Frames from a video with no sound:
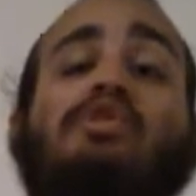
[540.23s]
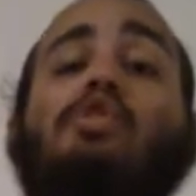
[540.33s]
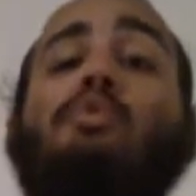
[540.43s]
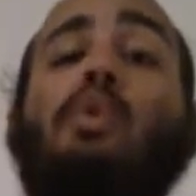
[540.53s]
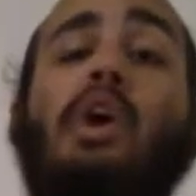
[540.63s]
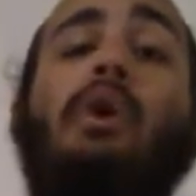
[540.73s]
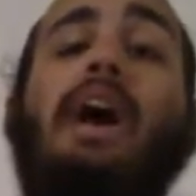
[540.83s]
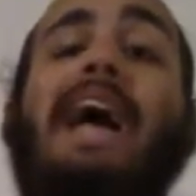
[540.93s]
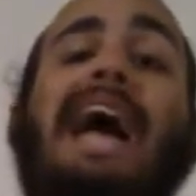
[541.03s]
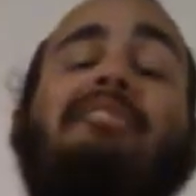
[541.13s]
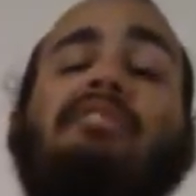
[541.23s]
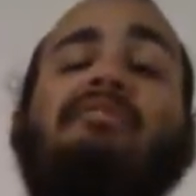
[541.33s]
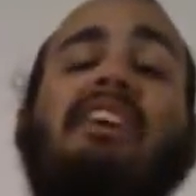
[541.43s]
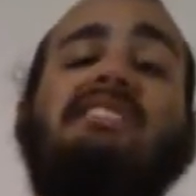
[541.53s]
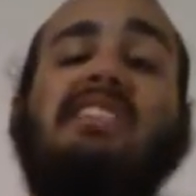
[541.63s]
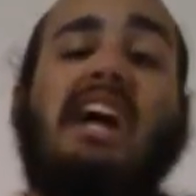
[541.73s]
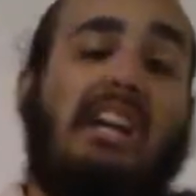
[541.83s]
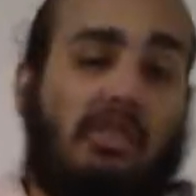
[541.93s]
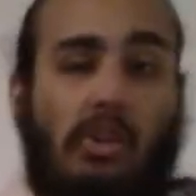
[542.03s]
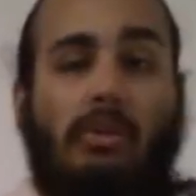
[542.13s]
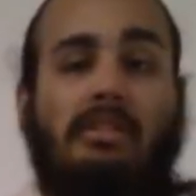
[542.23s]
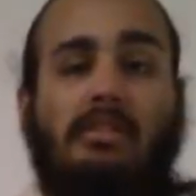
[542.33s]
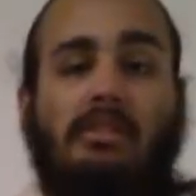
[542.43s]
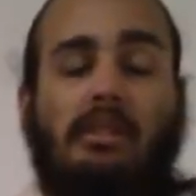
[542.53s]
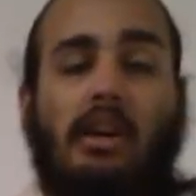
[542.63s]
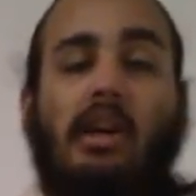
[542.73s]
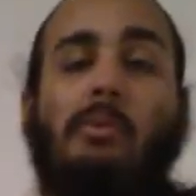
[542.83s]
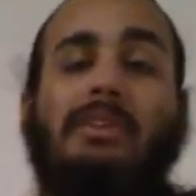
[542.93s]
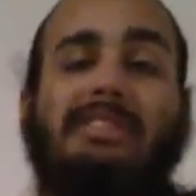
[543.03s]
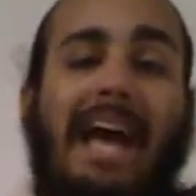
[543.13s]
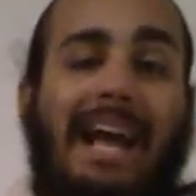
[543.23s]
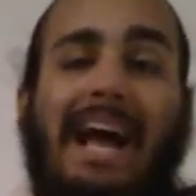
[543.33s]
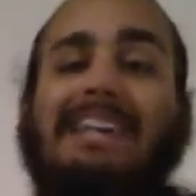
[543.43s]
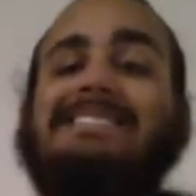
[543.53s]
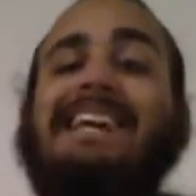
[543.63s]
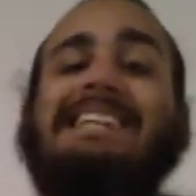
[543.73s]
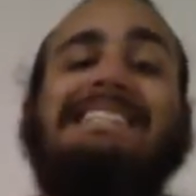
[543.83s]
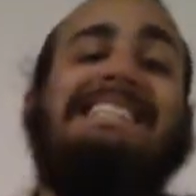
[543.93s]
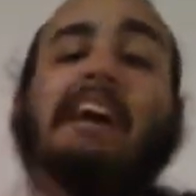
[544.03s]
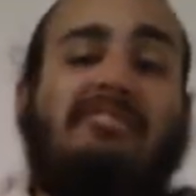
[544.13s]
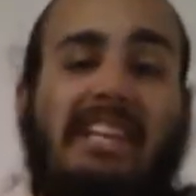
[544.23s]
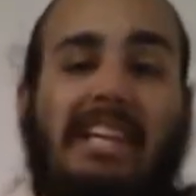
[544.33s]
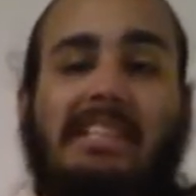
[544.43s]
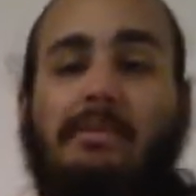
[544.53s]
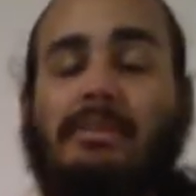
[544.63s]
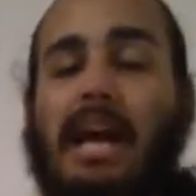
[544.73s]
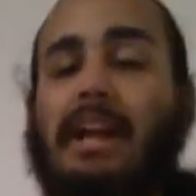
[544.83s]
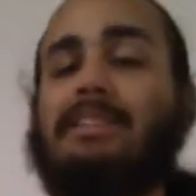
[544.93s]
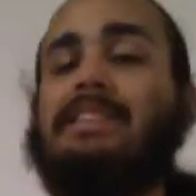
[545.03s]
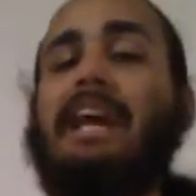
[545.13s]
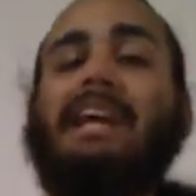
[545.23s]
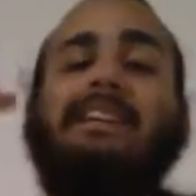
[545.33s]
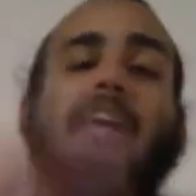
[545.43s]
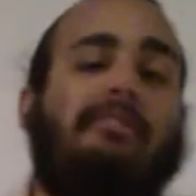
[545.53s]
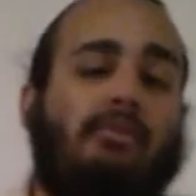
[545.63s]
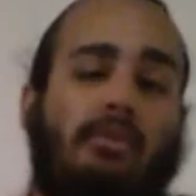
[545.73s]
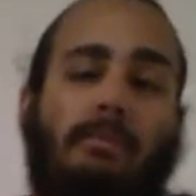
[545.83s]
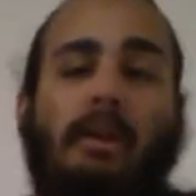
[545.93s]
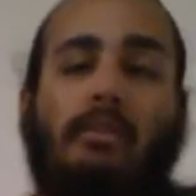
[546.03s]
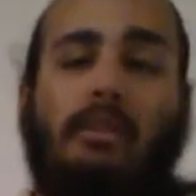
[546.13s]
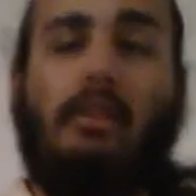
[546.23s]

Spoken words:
so you will have to face the consequences. With that, I say death to Egyptology and death to America.